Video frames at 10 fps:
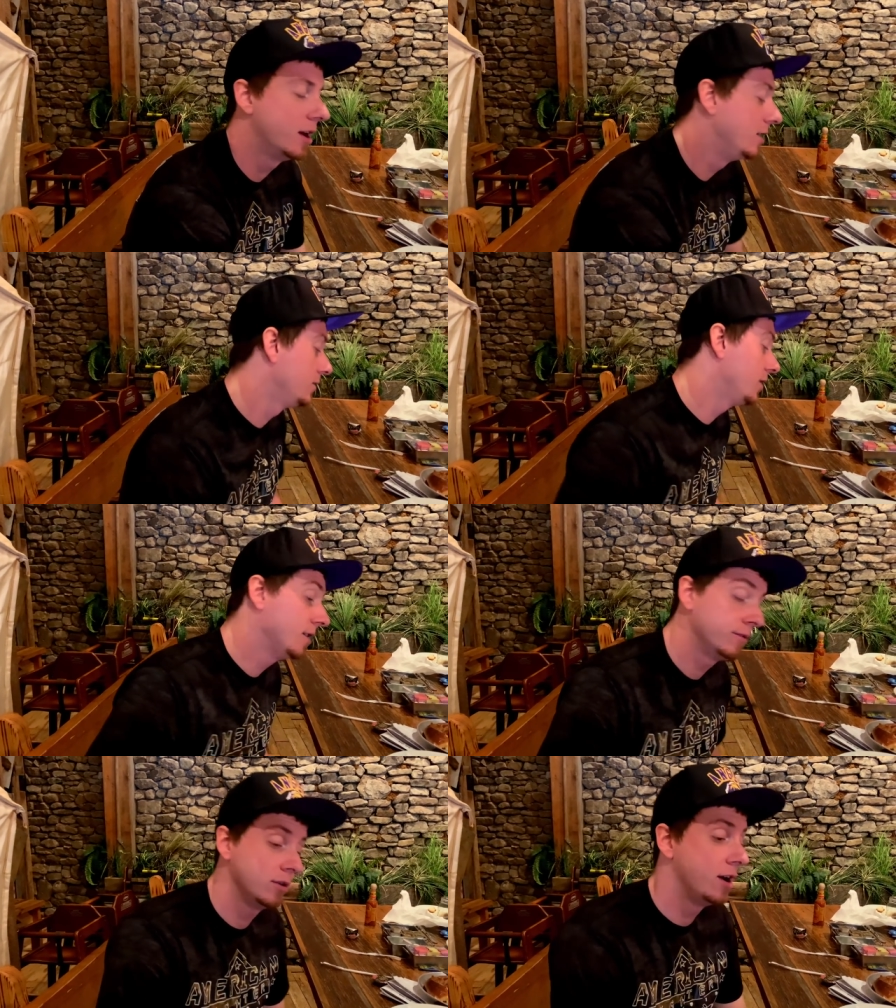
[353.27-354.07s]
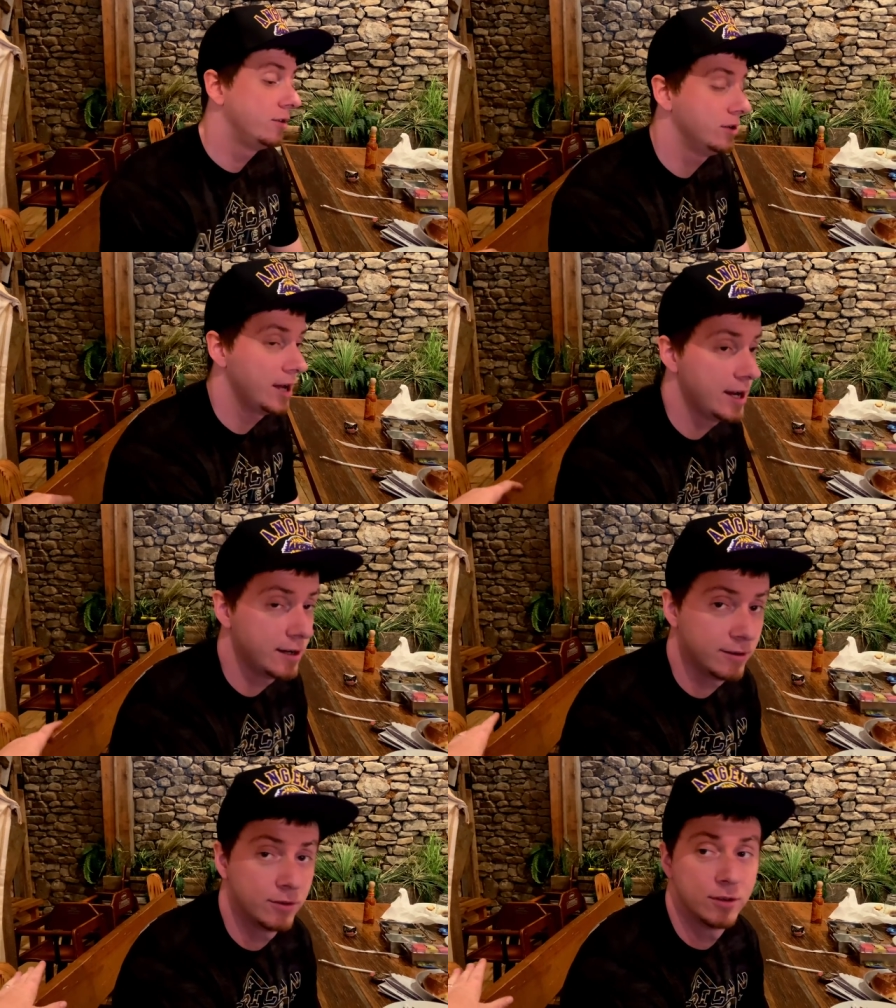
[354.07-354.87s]
Uh, when, when
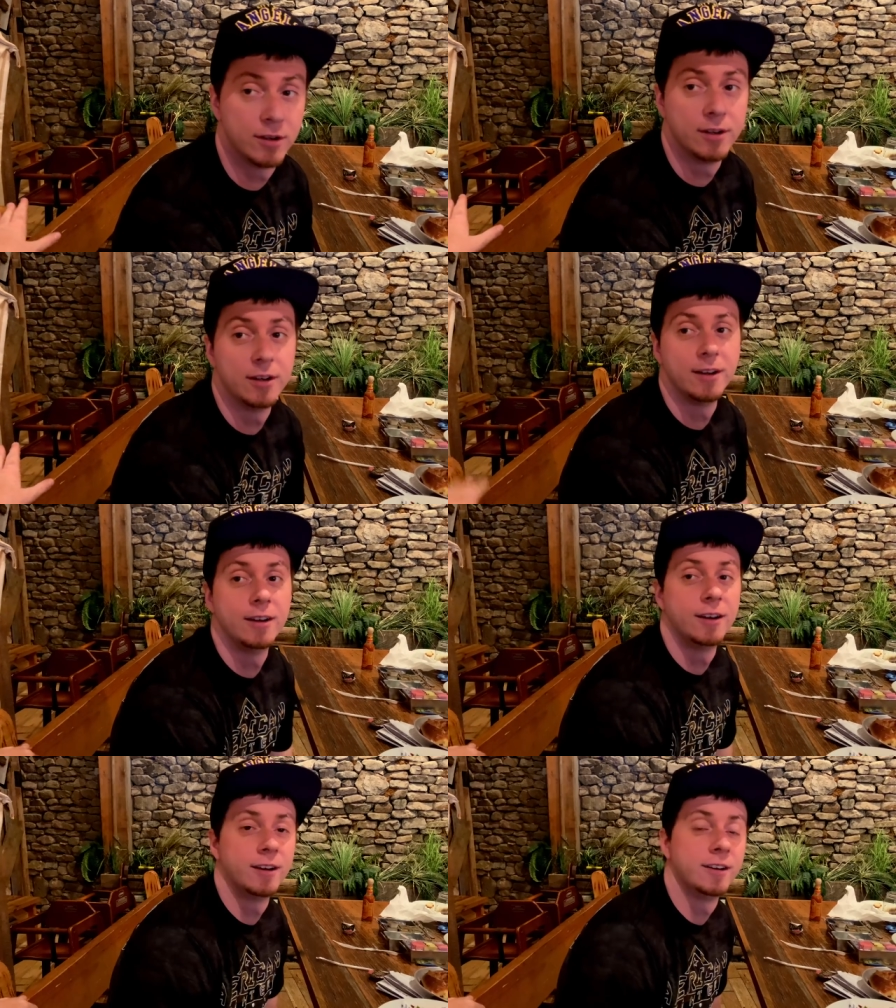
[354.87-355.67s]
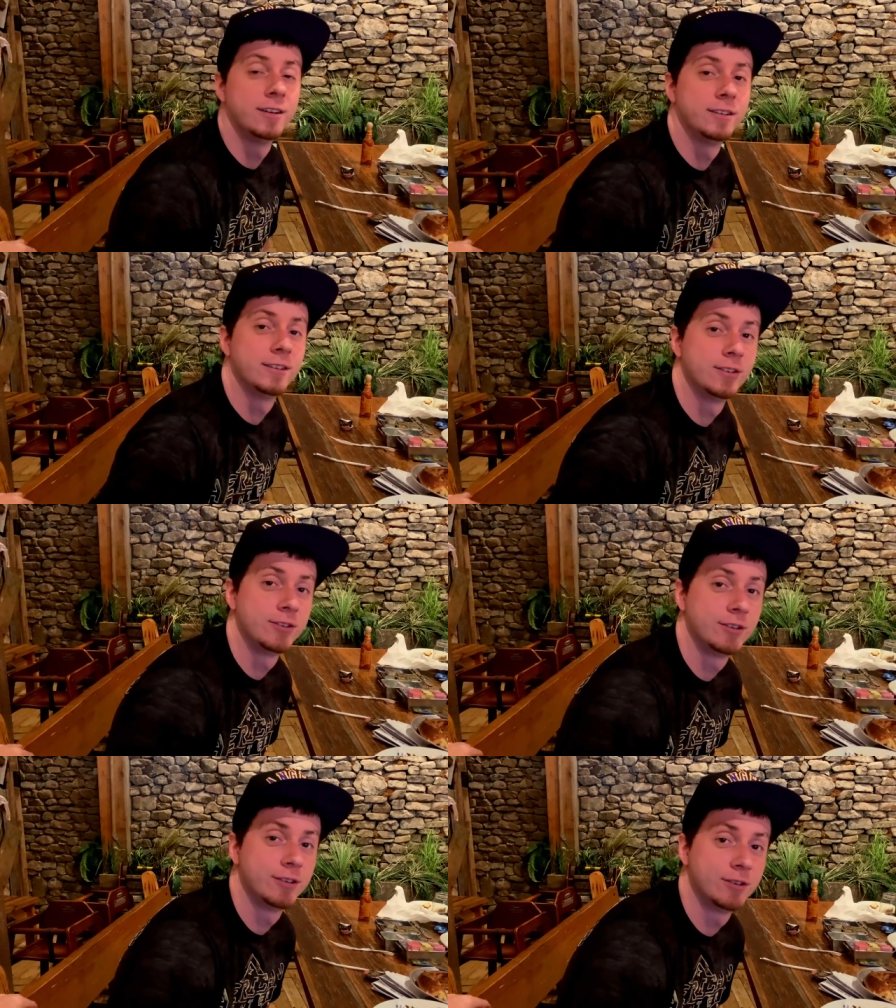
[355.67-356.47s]
you said take the jalapenos out
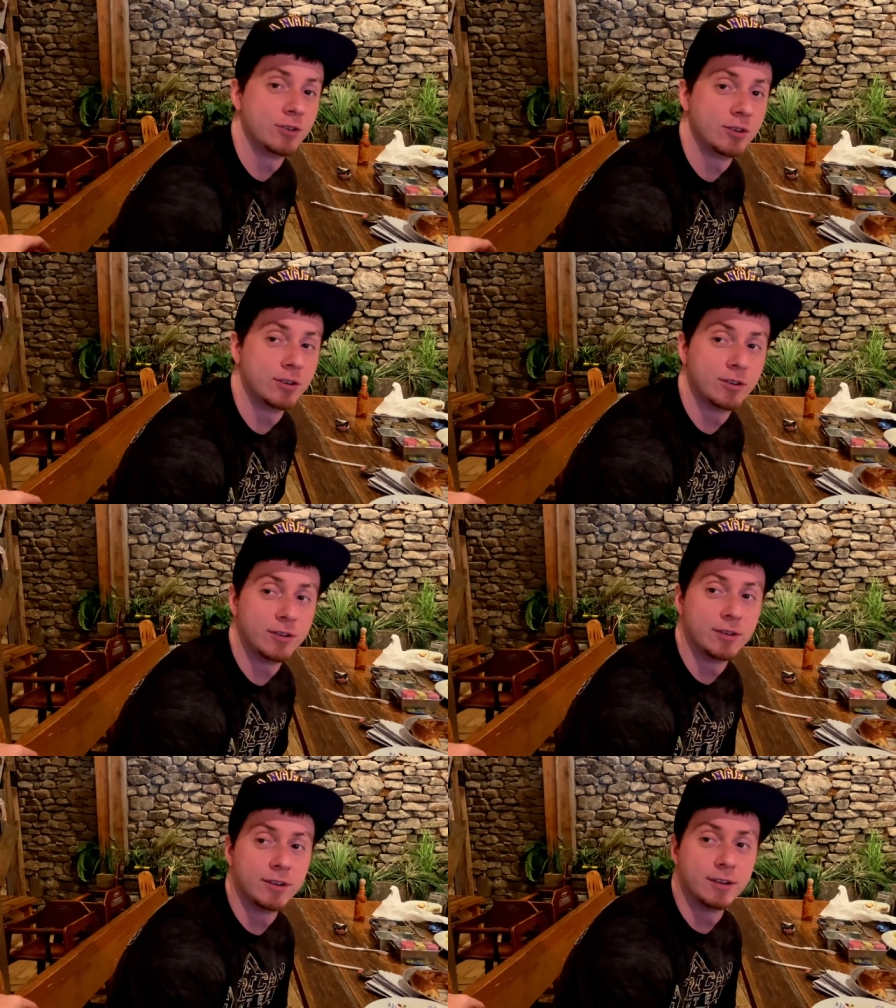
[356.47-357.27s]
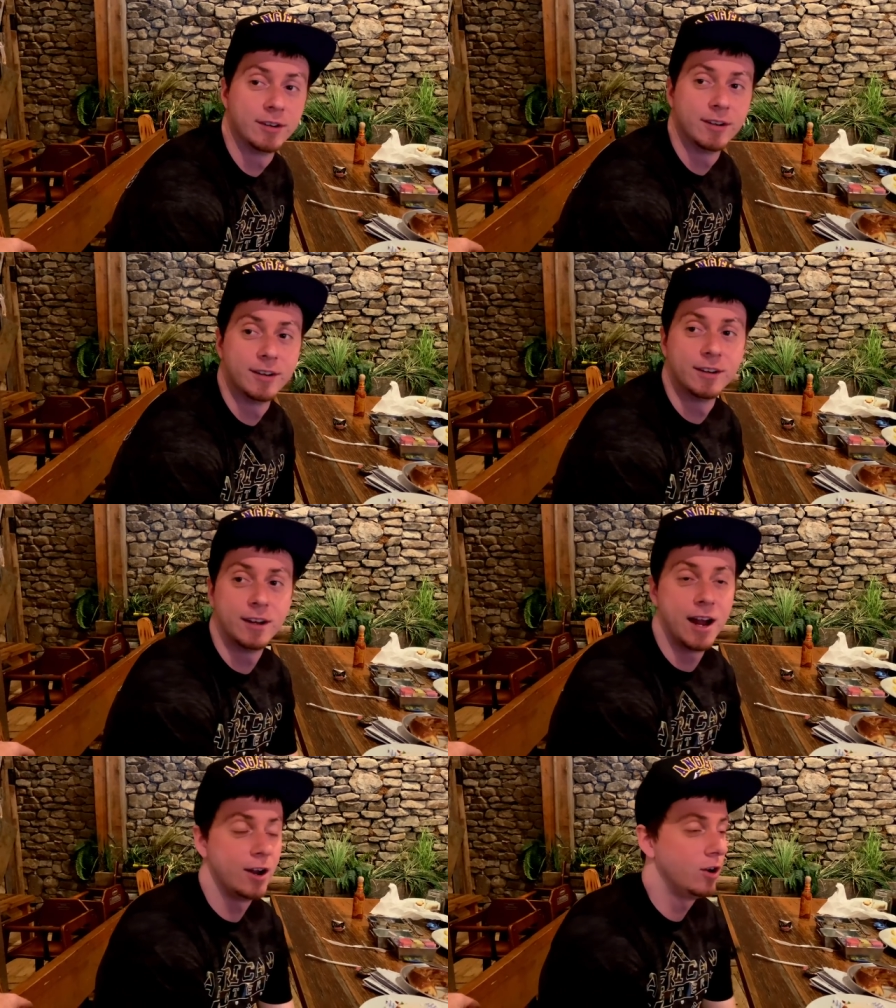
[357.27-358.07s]
of it, I was like, oh man, no,
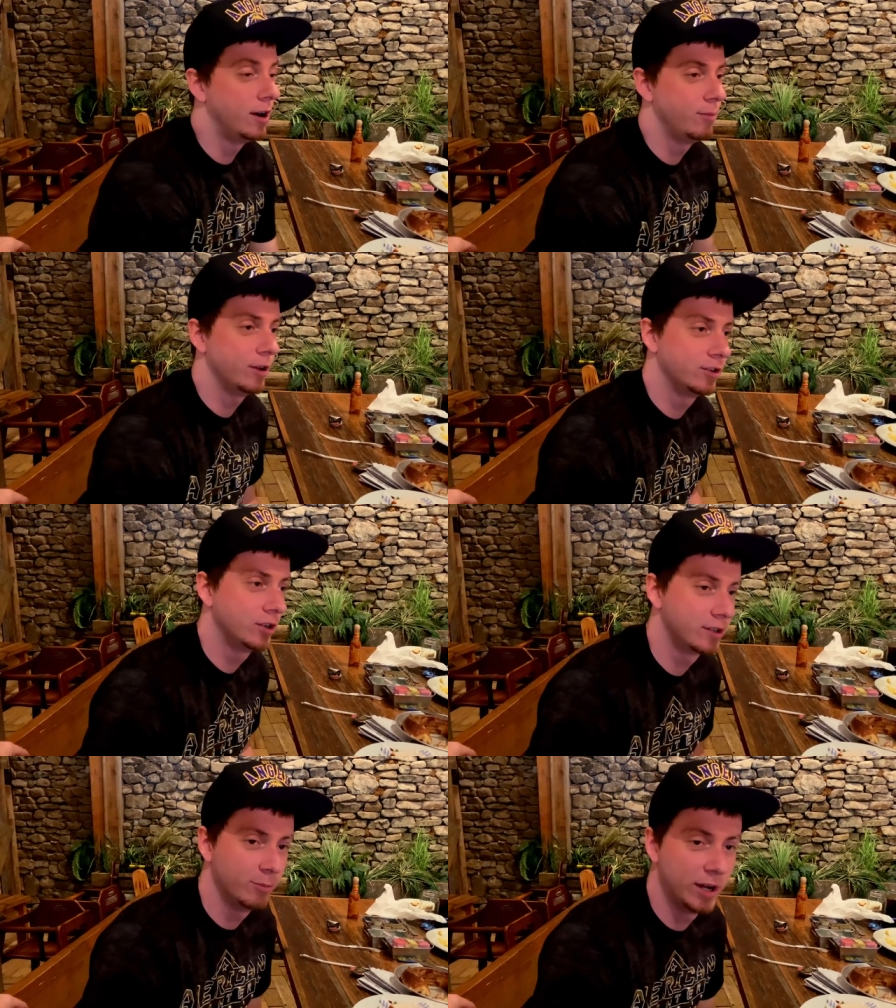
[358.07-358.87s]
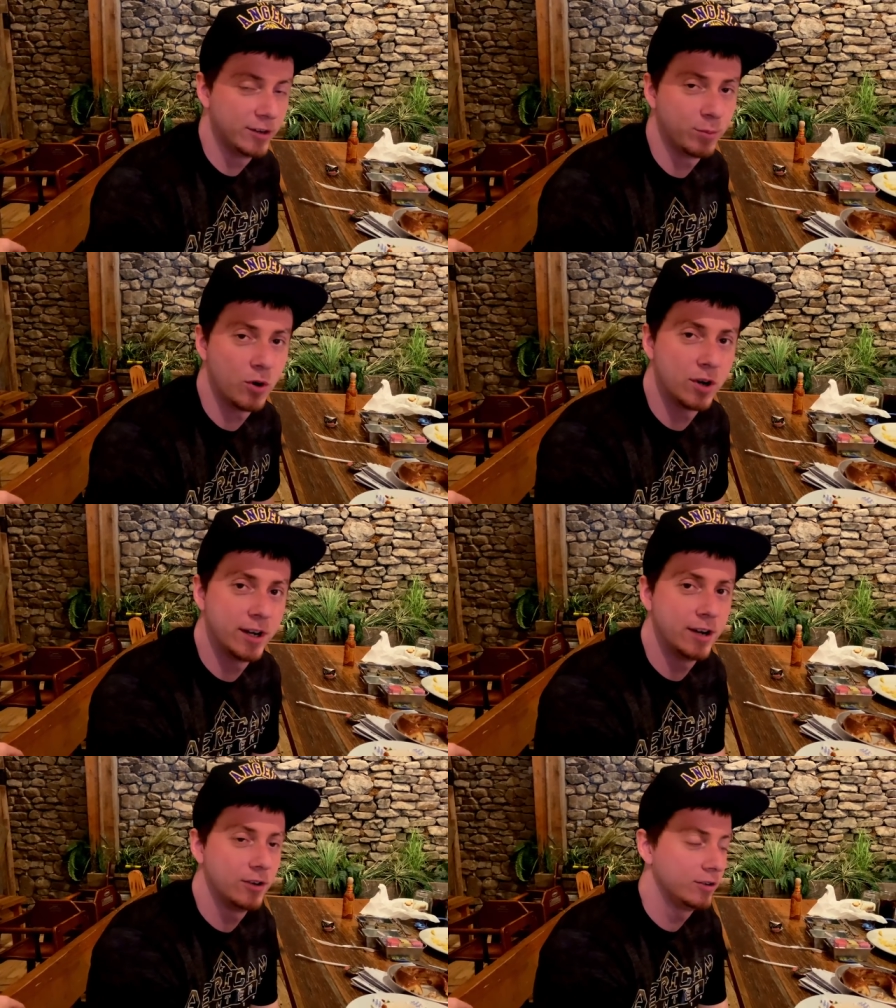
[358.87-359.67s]
I don't know, do I, that. I took the you best still part got
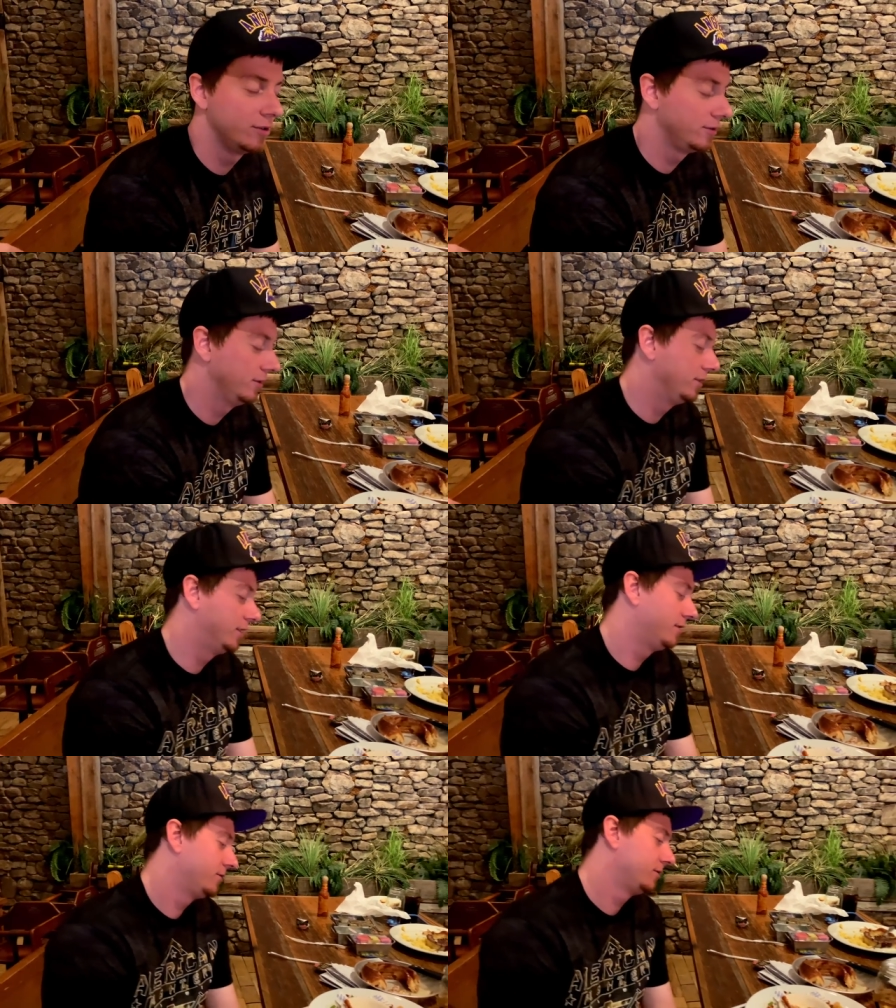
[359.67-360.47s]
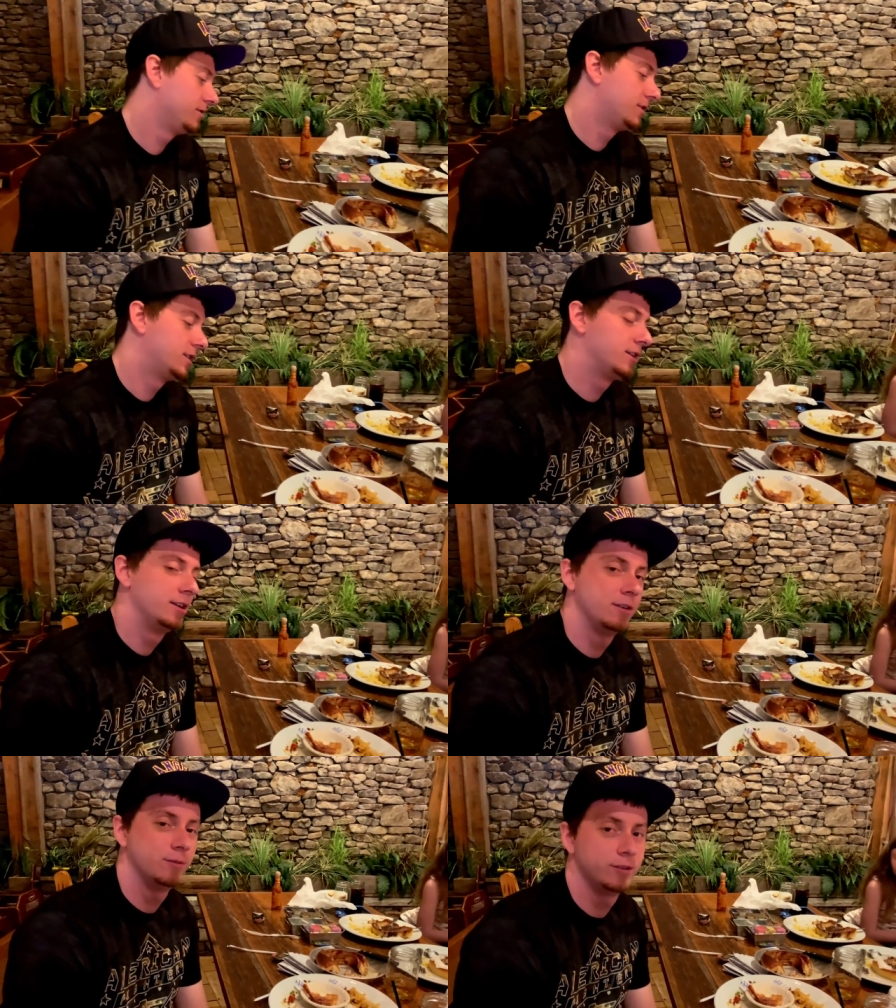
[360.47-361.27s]
out. more peppers though. Mm.
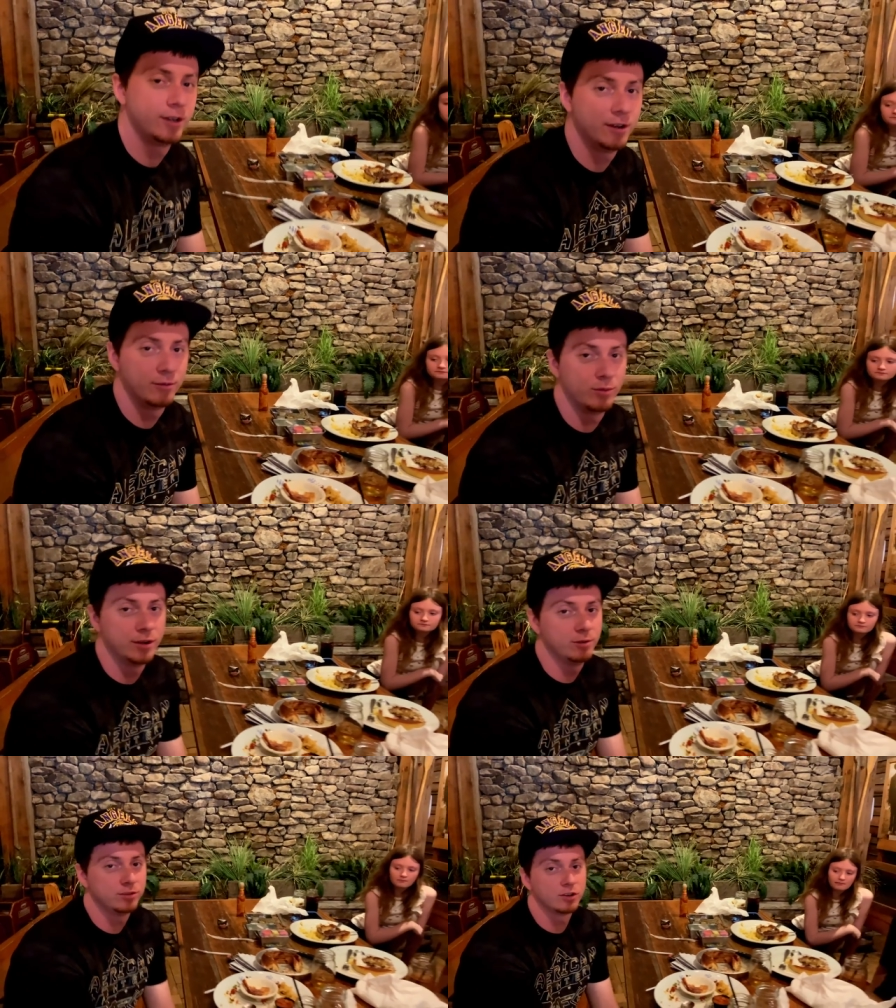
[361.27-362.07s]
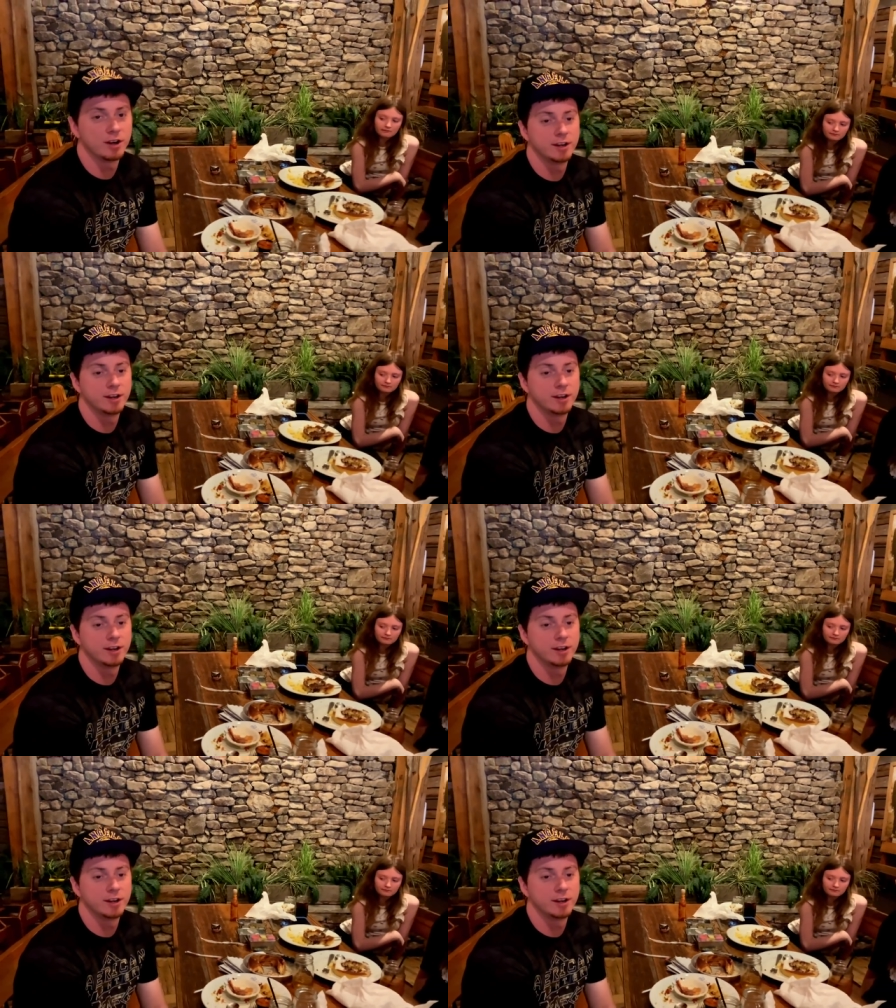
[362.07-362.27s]
Yeah, but it was great.